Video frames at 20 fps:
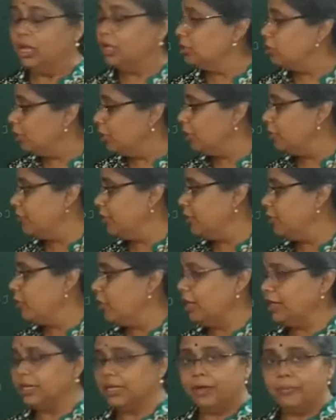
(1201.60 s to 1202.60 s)
So it will
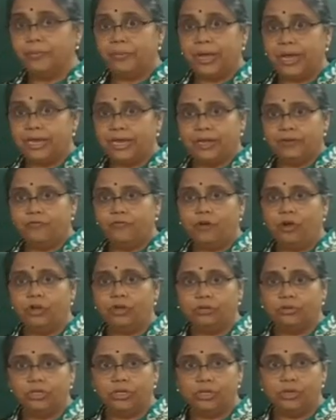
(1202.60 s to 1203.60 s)
not come back and fall
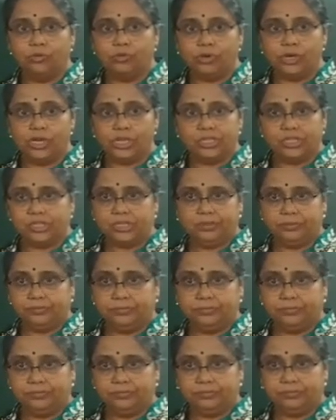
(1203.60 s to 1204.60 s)
to the nucleus.
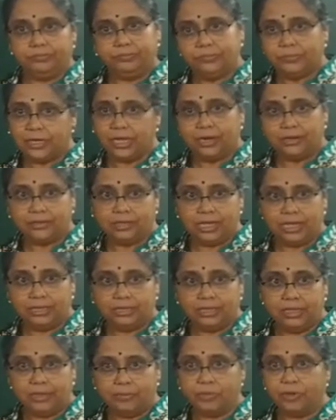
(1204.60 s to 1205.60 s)
Artha
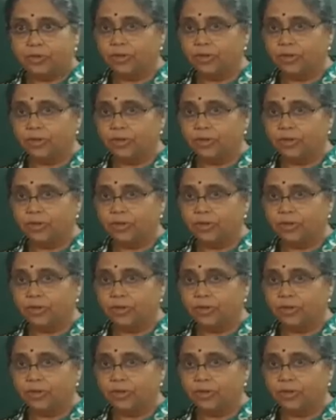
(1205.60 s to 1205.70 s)
aita?